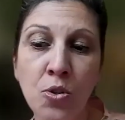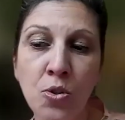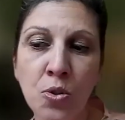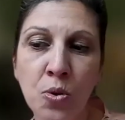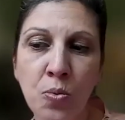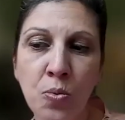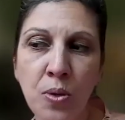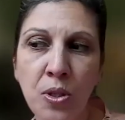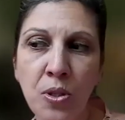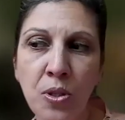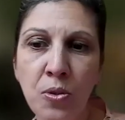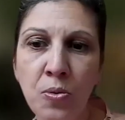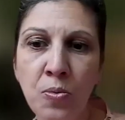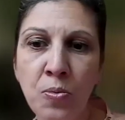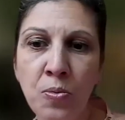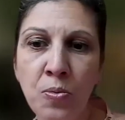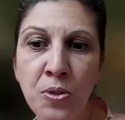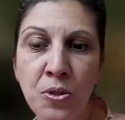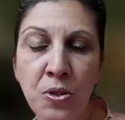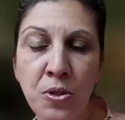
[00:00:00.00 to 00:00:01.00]
So when
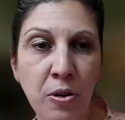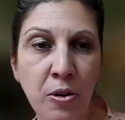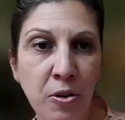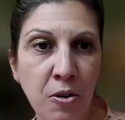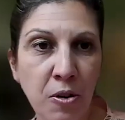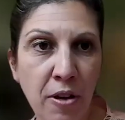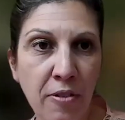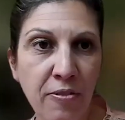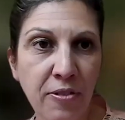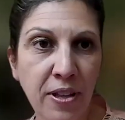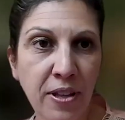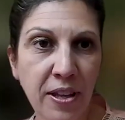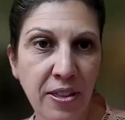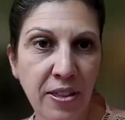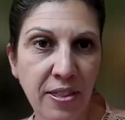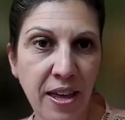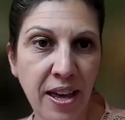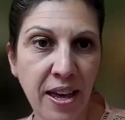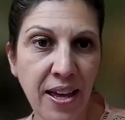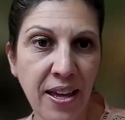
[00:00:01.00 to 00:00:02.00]
you started off like
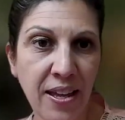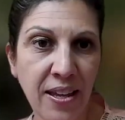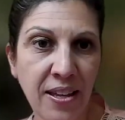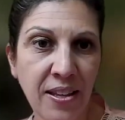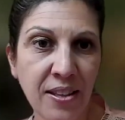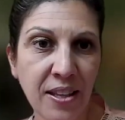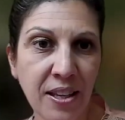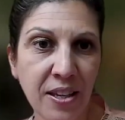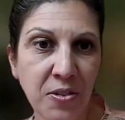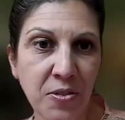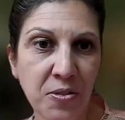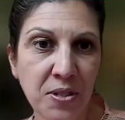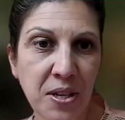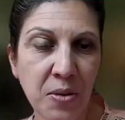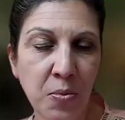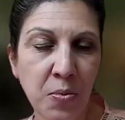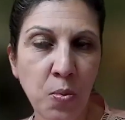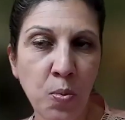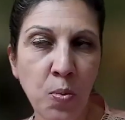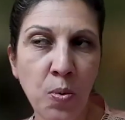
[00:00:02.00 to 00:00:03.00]
that, and like you said,